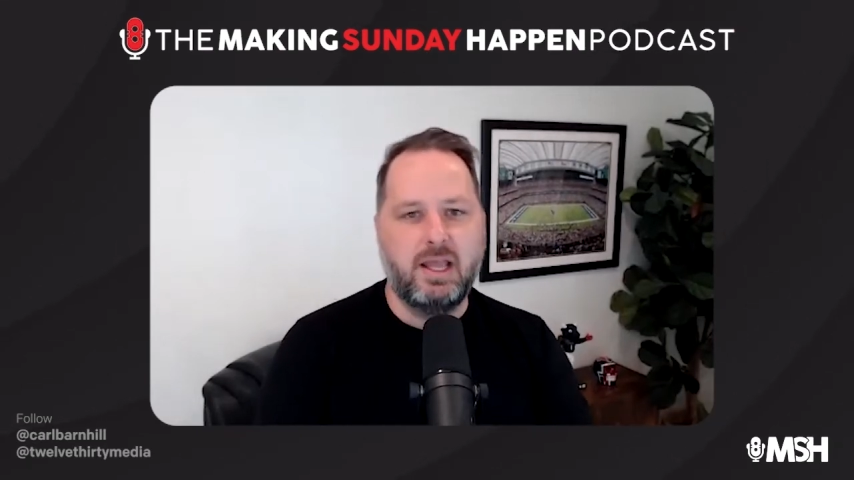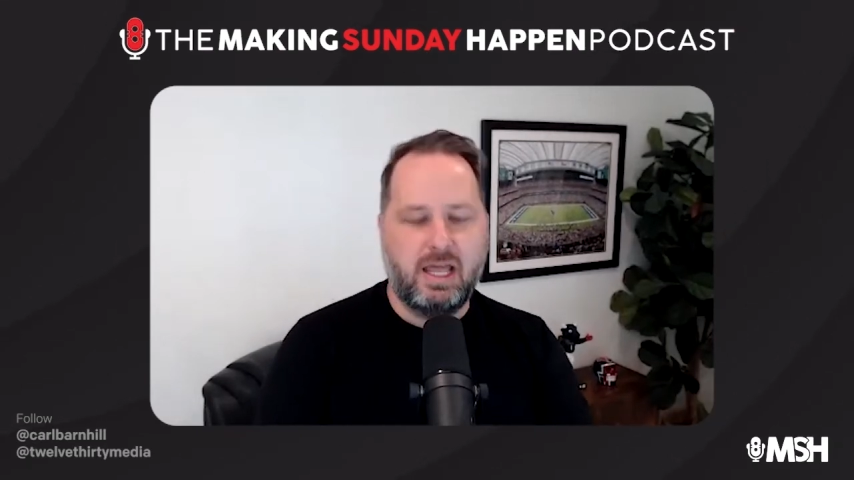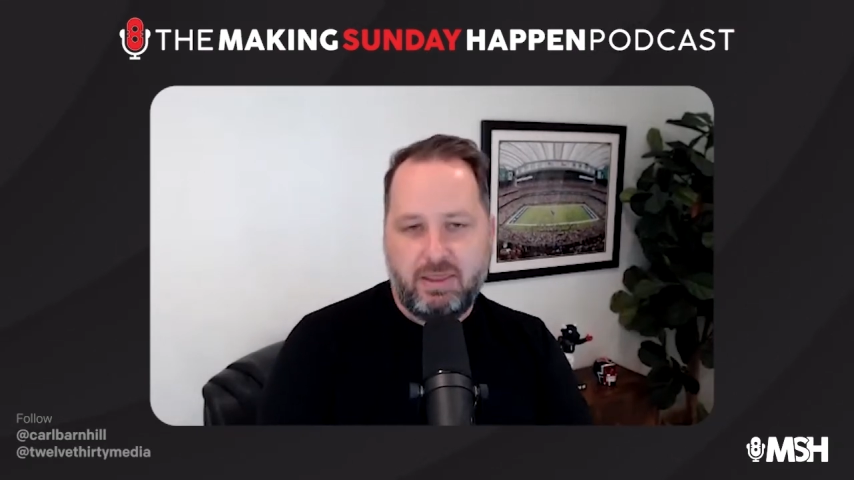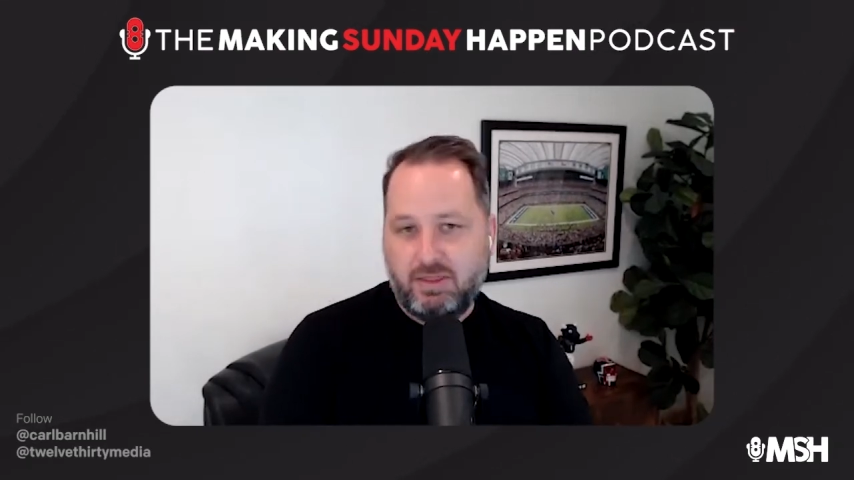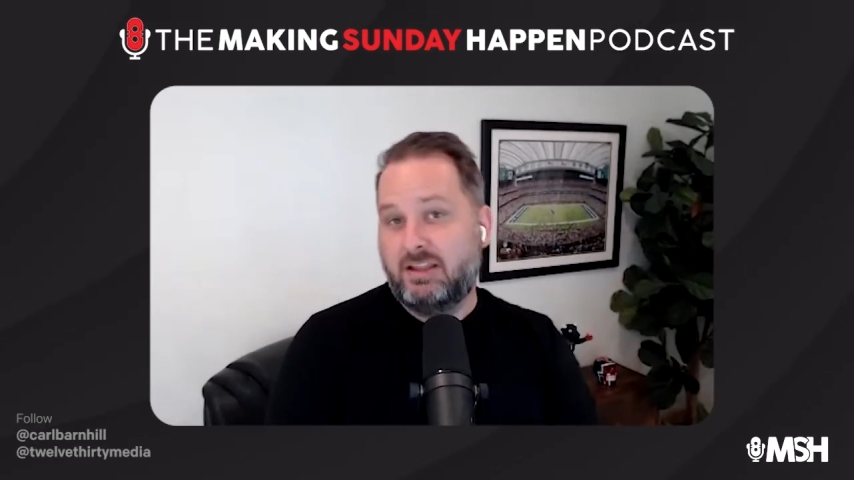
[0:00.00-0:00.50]

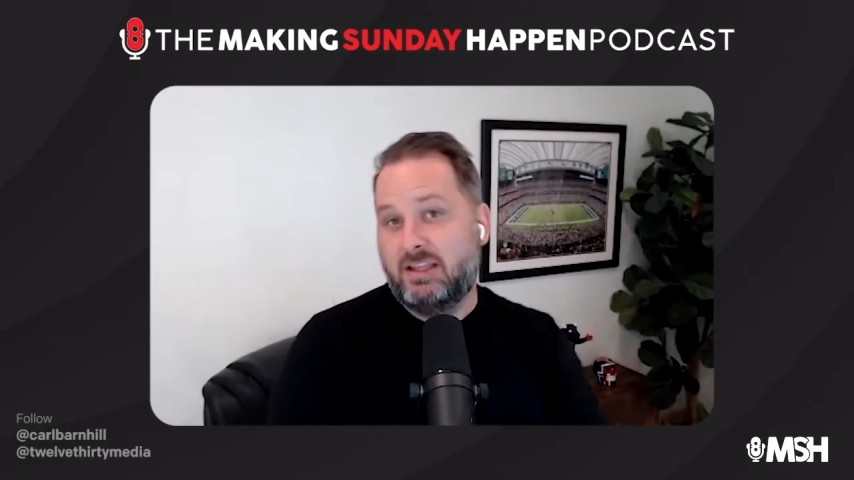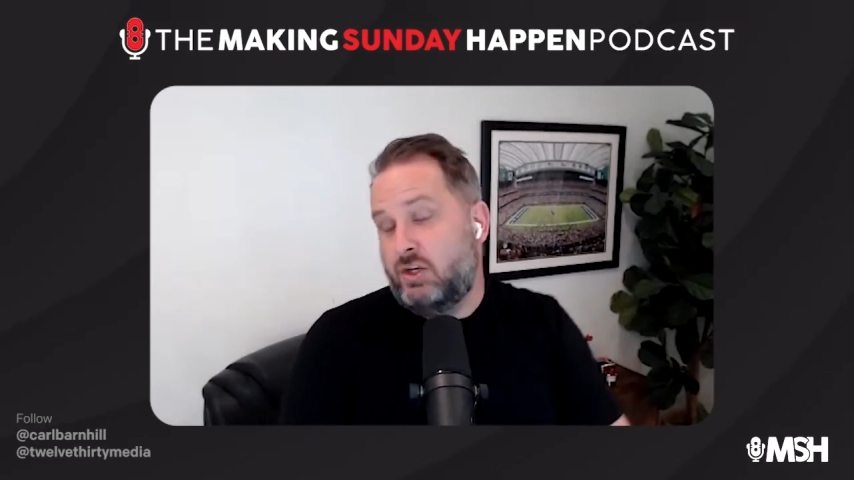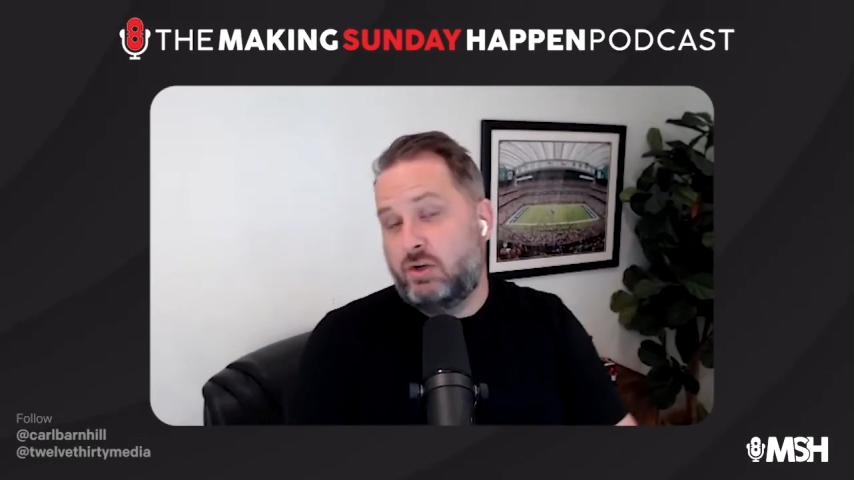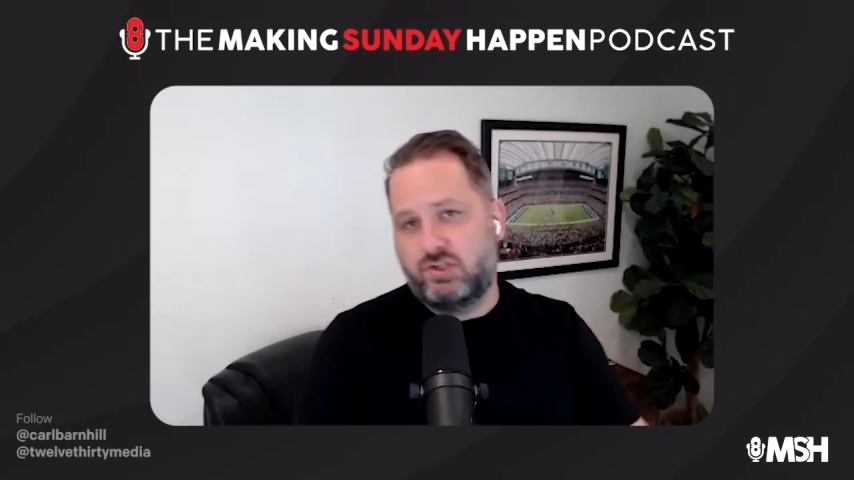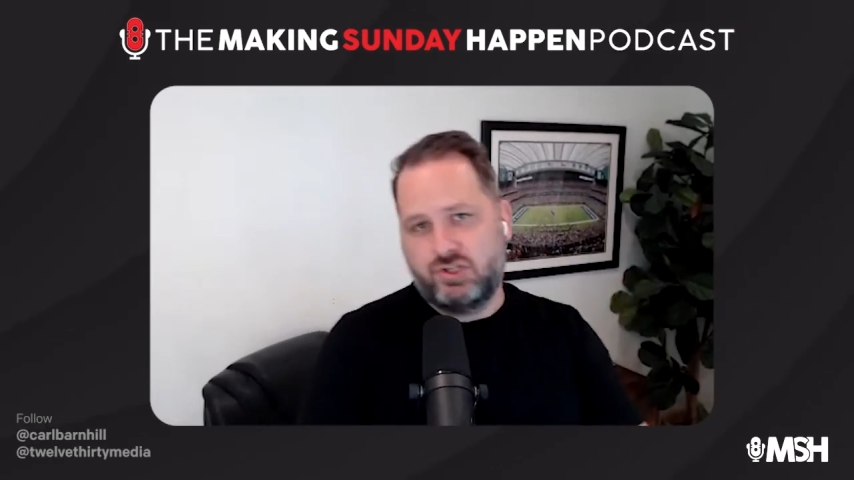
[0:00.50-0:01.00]
And I think then
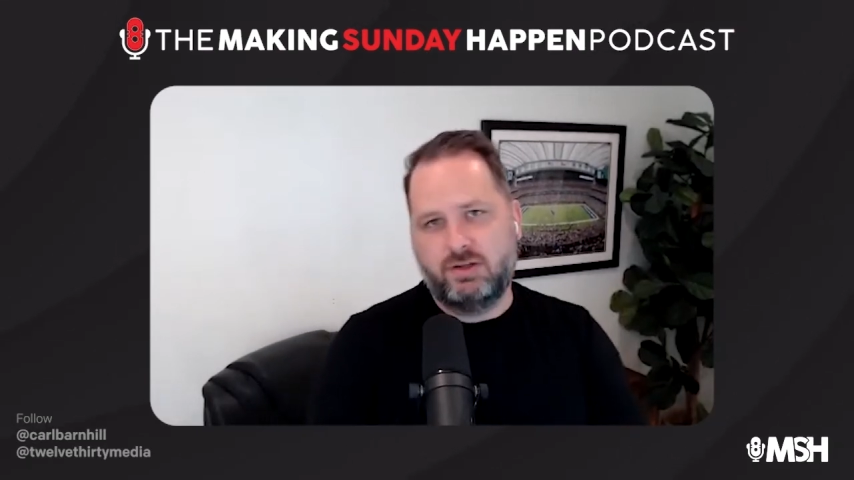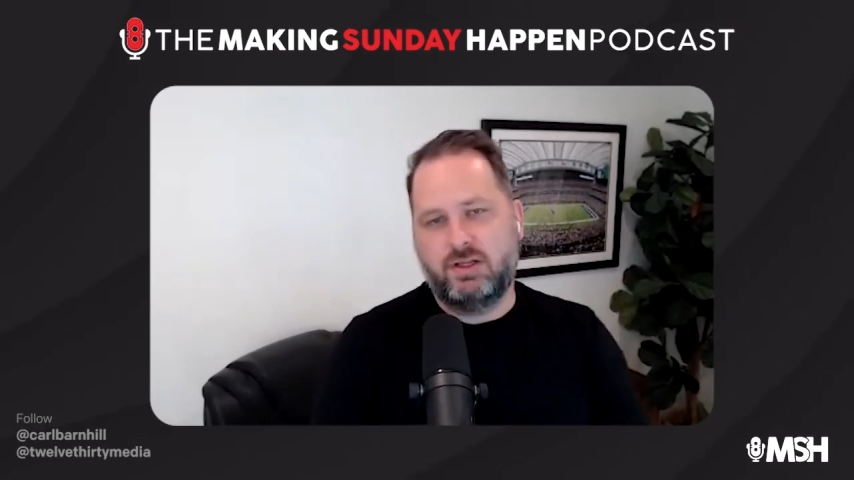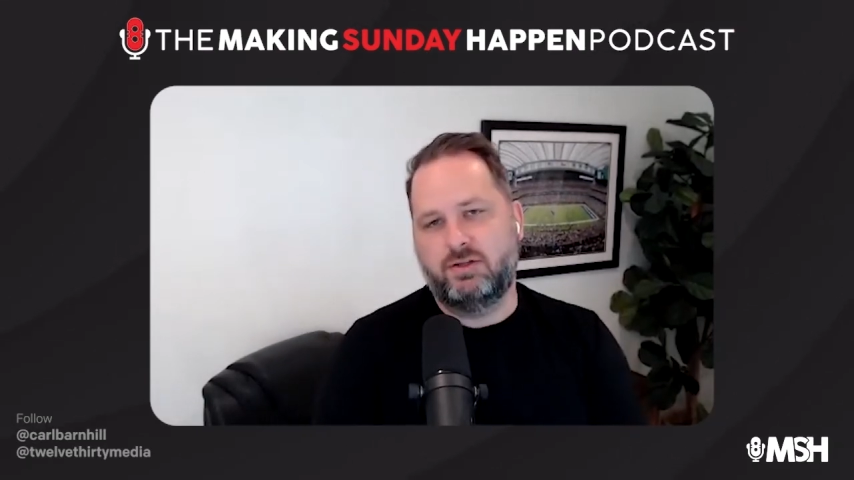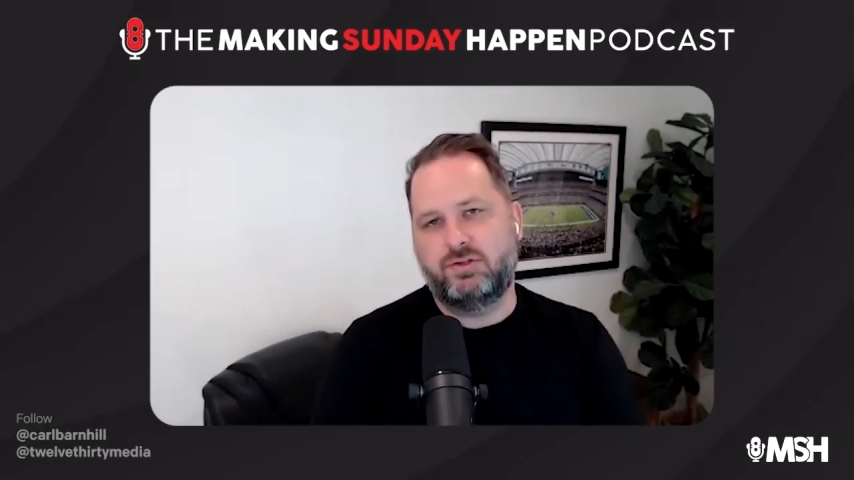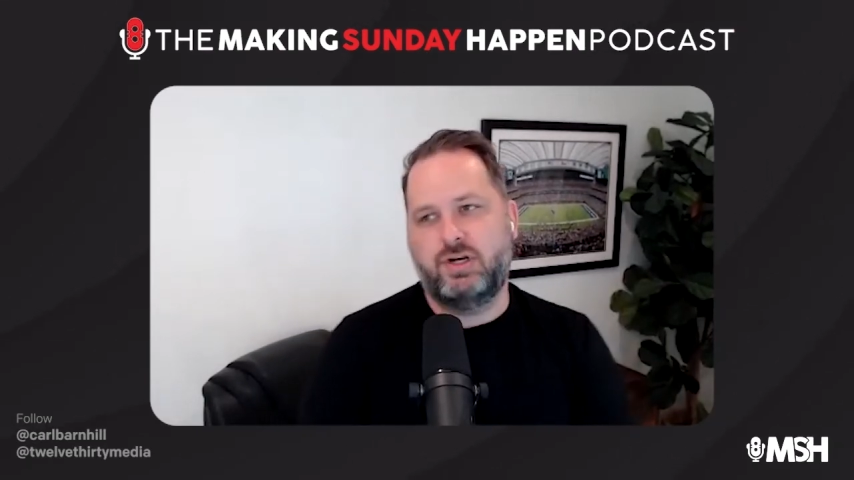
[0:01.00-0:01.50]
you can share the
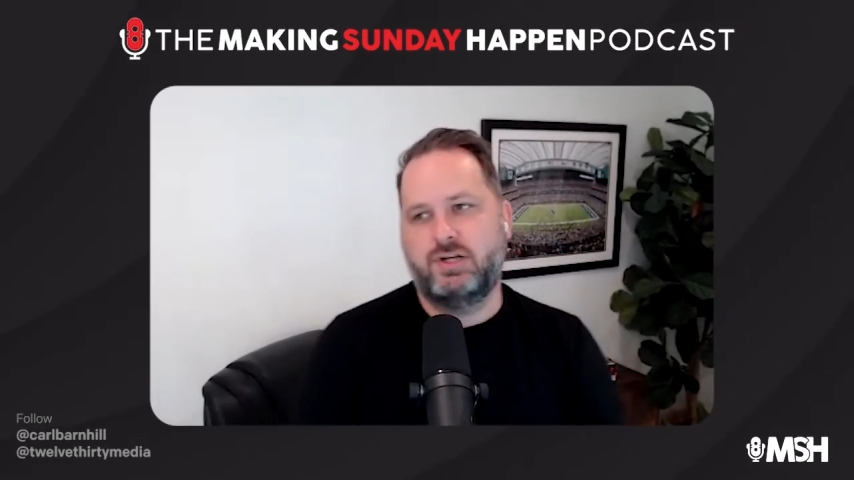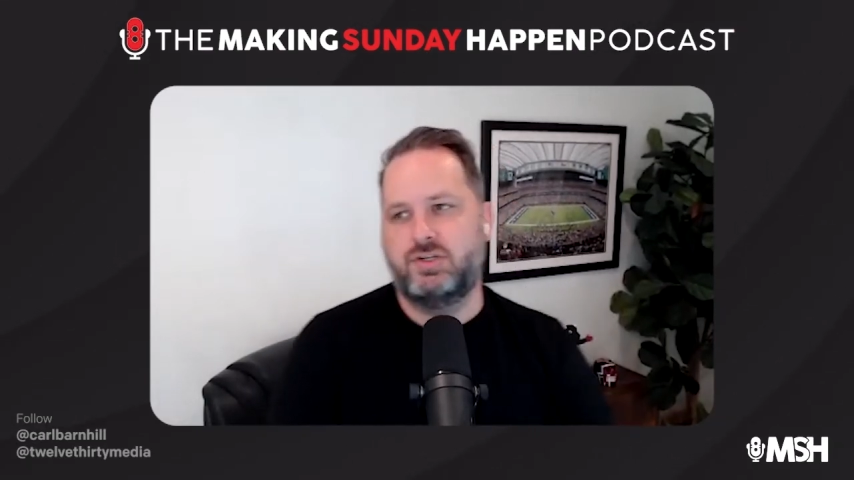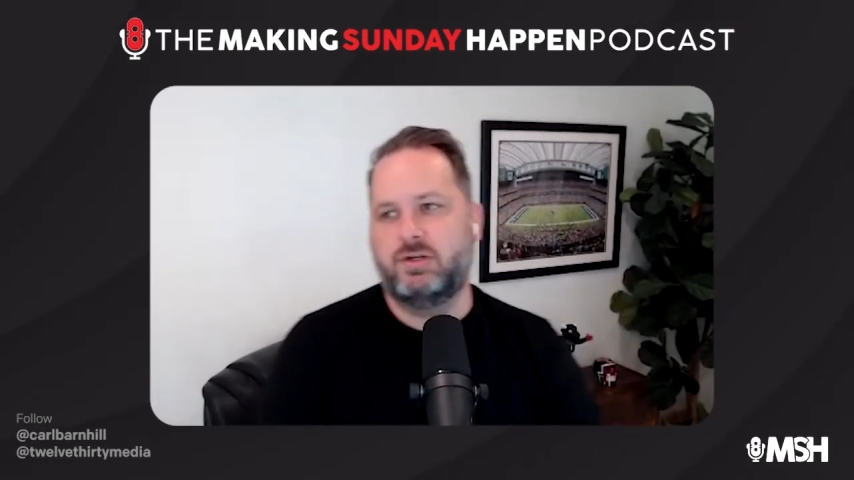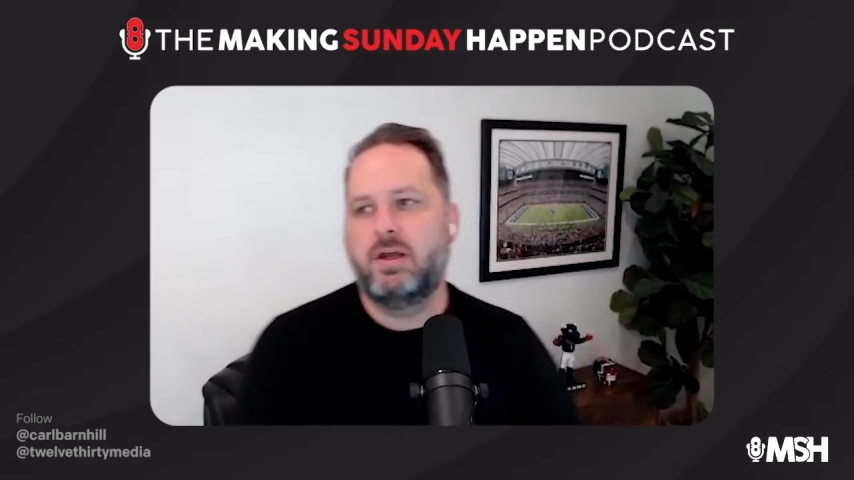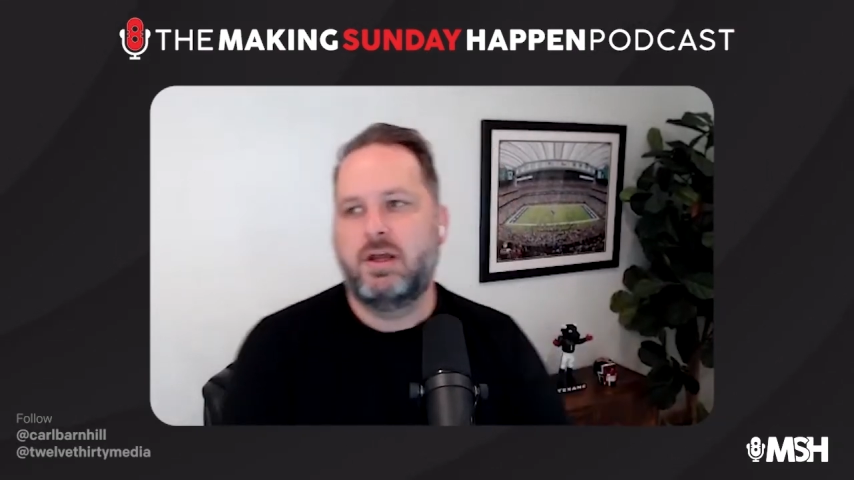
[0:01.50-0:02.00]

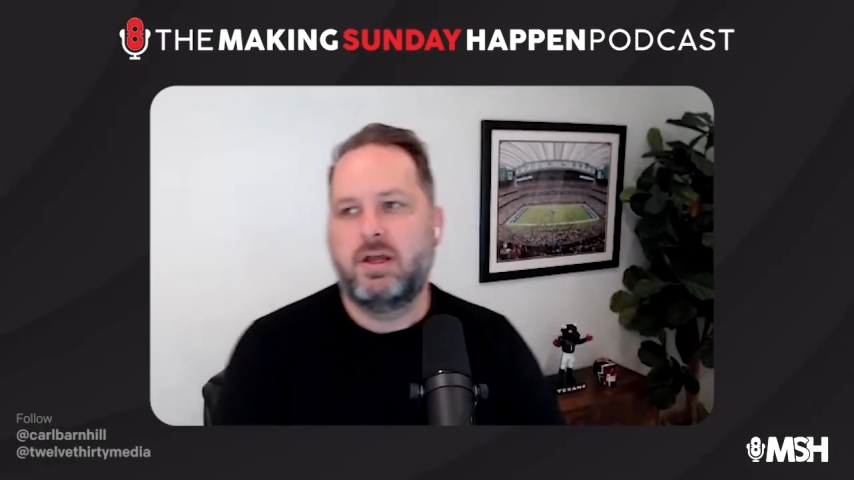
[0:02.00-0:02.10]
illustration,